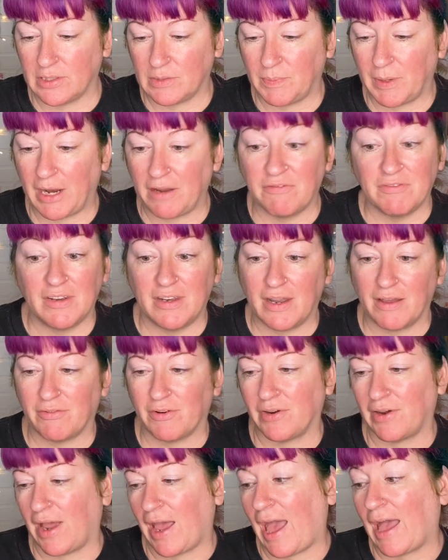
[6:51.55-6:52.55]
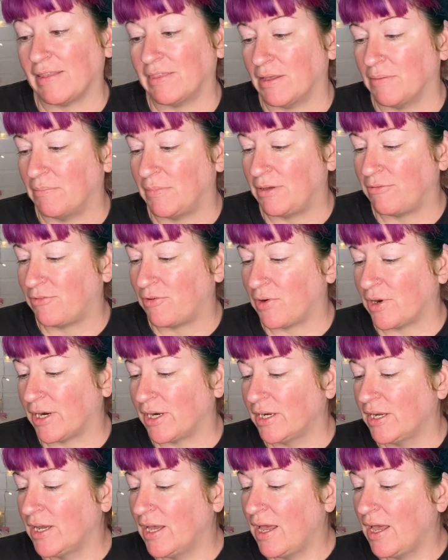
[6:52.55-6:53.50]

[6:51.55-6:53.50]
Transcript: but I've never had them before.